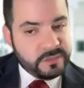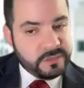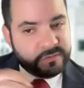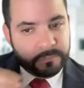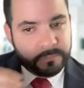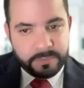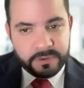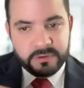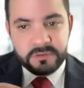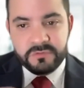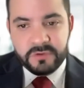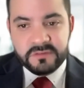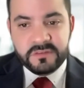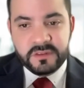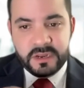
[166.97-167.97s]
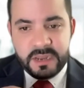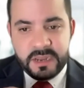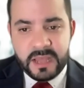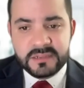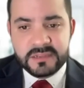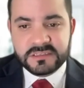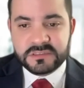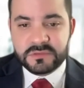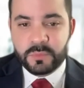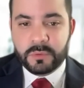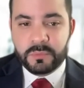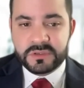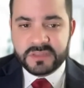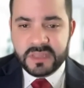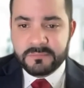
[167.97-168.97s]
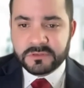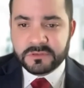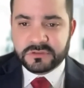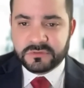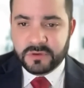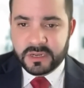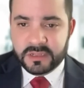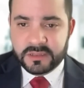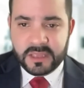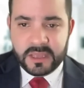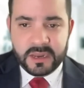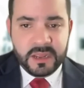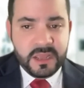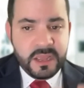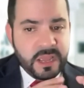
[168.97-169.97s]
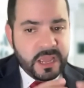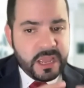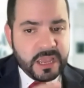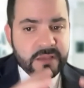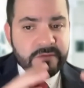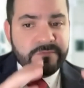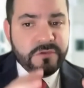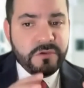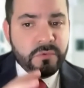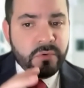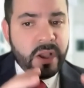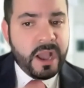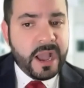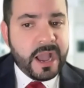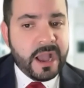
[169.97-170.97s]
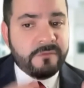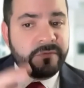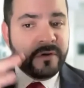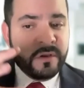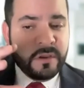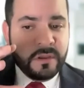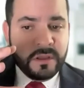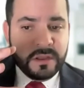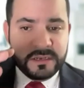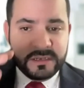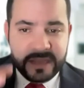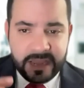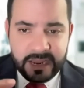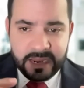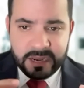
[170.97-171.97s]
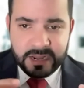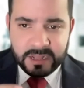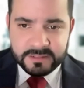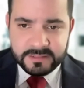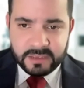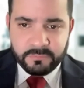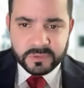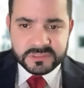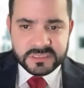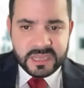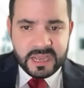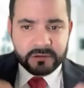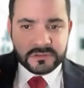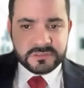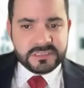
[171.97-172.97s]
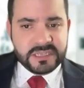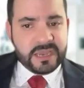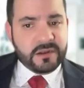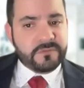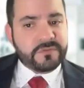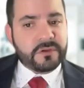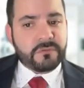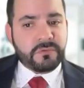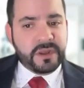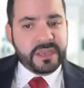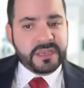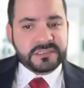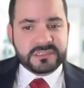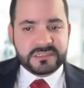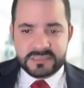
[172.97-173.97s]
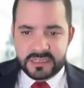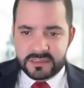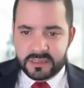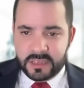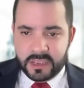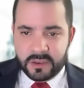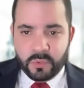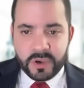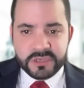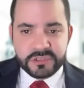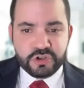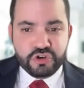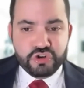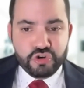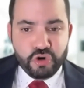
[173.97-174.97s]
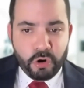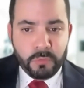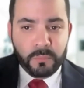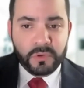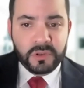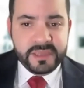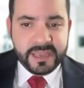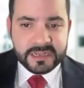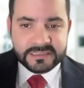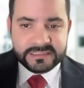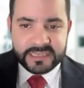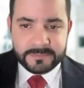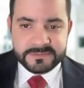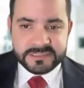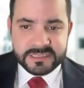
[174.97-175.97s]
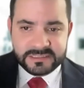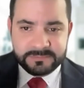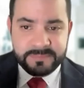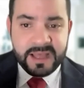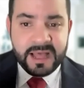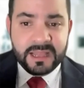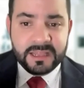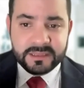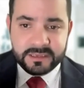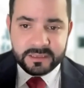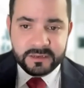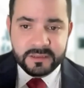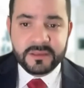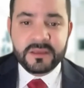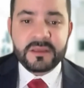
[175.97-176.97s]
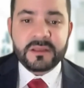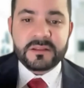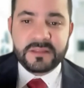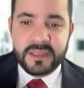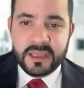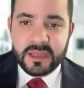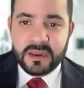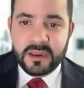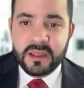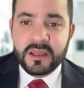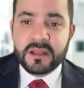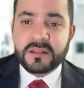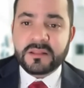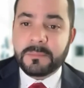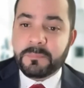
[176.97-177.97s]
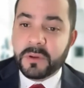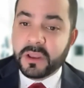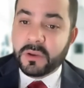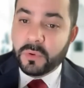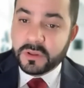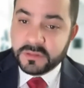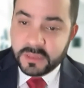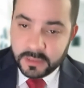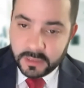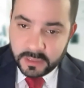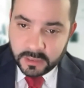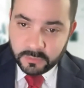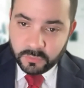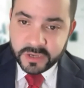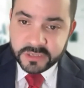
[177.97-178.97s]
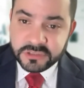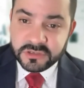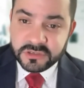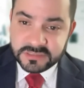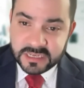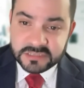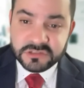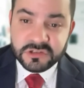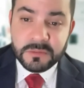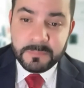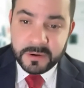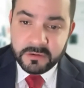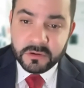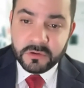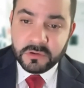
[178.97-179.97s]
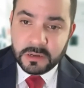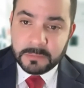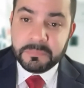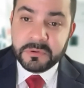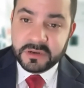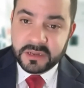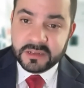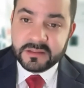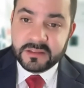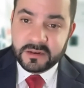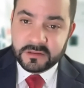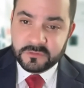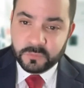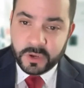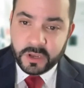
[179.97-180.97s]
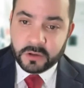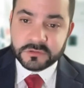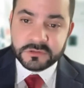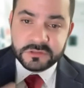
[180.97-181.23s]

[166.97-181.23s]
did some very interesting analysis where we demonstrated that if you have data that was outside of the ranges that the equation normally accepts as valid, then the, the equation is actually very good at predicting as well.